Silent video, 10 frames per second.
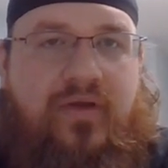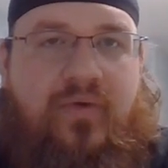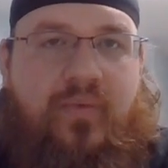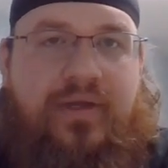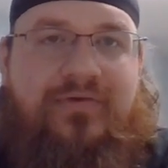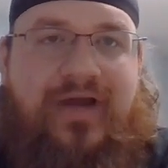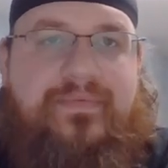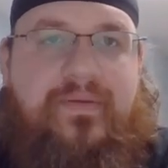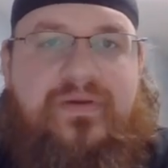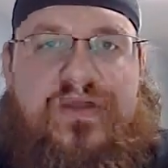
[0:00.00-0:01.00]
we grabbed
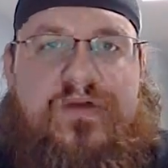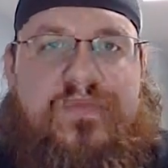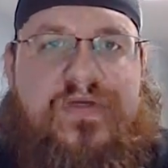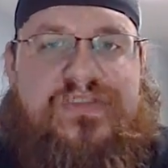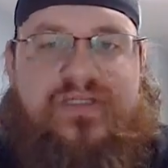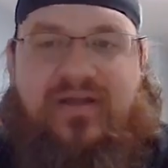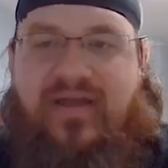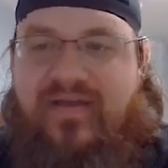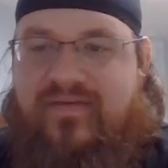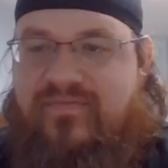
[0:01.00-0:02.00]
up another person.
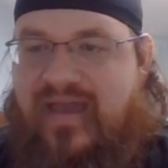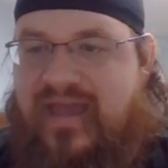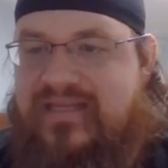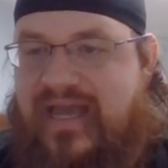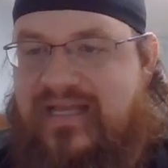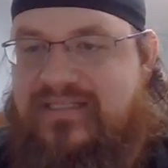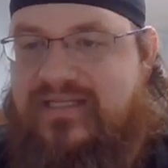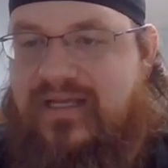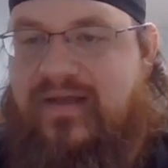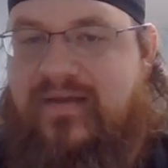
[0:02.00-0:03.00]
Fantastic.